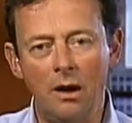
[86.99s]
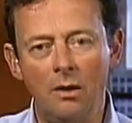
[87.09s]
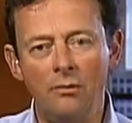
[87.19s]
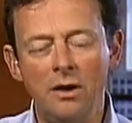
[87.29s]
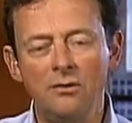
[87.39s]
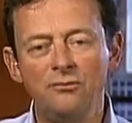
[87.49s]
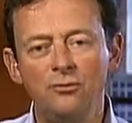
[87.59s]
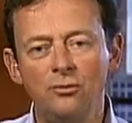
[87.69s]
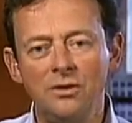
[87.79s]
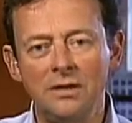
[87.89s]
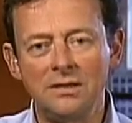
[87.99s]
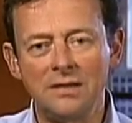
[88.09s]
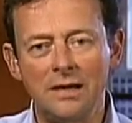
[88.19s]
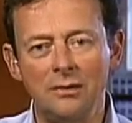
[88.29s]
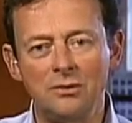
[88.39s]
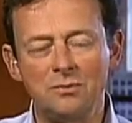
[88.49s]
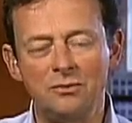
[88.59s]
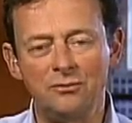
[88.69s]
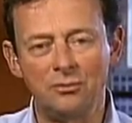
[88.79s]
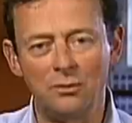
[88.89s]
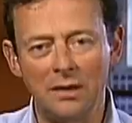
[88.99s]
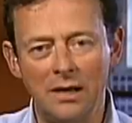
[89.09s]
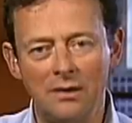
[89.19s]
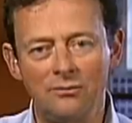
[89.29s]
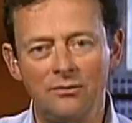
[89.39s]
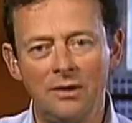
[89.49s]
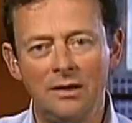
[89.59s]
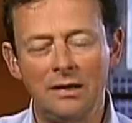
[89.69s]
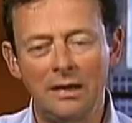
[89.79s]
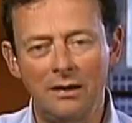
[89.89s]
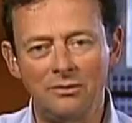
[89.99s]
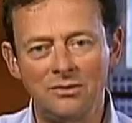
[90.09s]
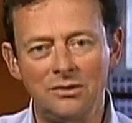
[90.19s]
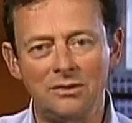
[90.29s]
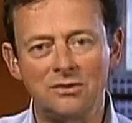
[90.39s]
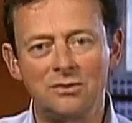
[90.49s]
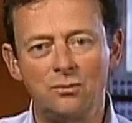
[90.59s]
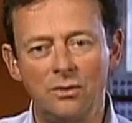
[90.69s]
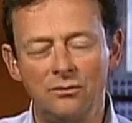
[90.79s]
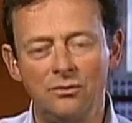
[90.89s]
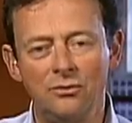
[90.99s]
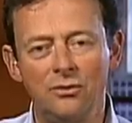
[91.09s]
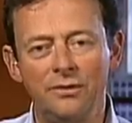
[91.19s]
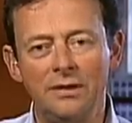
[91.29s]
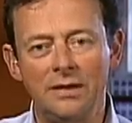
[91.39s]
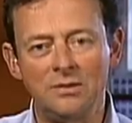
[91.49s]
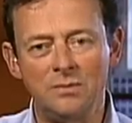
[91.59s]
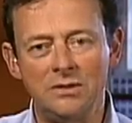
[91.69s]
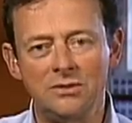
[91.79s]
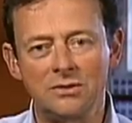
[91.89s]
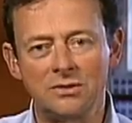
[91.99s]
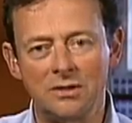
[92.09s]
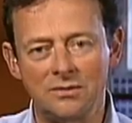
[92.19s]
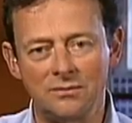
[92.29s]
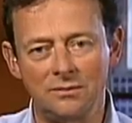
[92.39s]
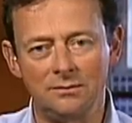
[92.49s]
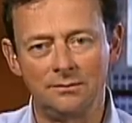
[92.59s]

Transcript: around 48 hours before we'll have clarity as to whether or not it has been successful.